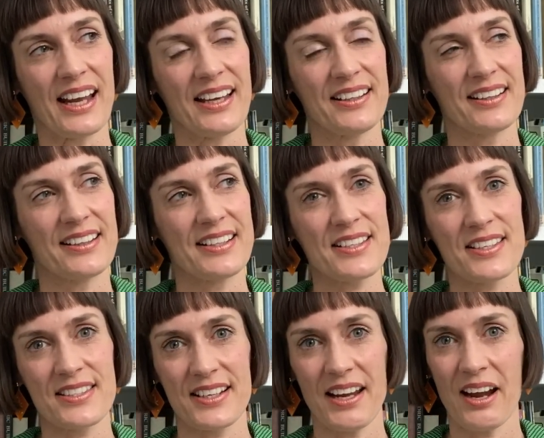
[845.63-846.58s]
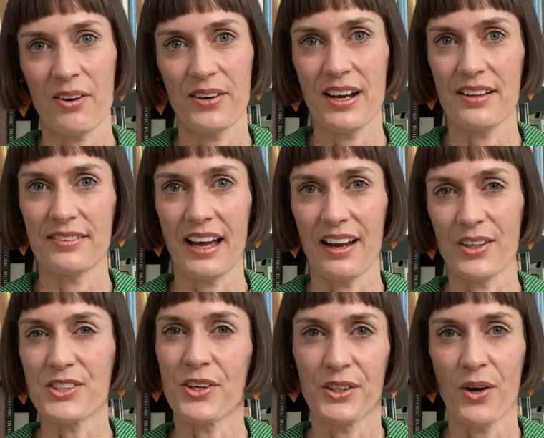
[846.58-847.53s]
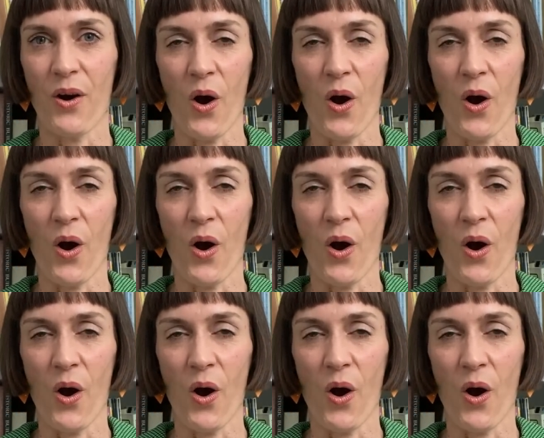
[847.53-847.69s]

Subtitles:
and this is an area that I don't know a